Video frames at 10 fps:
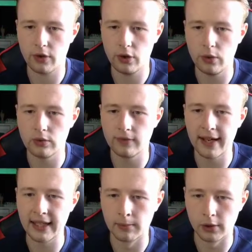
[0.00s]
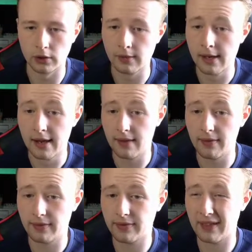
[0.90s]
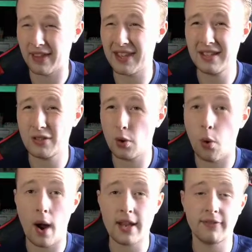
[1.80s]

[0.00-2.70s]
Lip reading: who's available, I think there's quite a